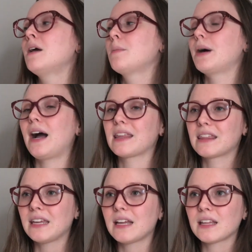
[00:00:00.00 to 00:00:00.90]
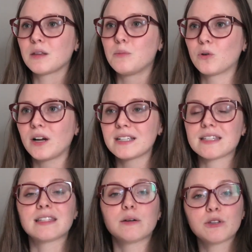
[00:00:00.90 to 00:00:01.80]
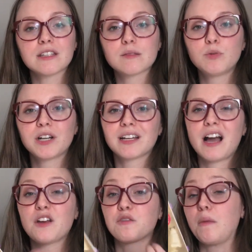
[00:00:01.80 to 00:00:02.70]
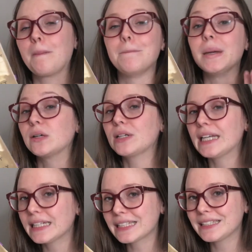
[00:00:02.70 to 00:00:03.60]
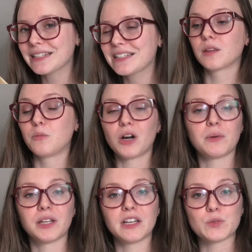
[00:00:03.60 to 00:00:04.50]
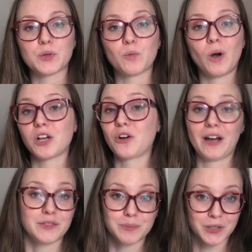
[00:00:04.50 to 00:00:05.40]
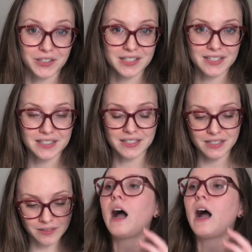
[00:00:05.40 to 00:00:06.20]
But I think the more I sit with this book and kind of marinate in it, the more I realize what a well-crafted book this is.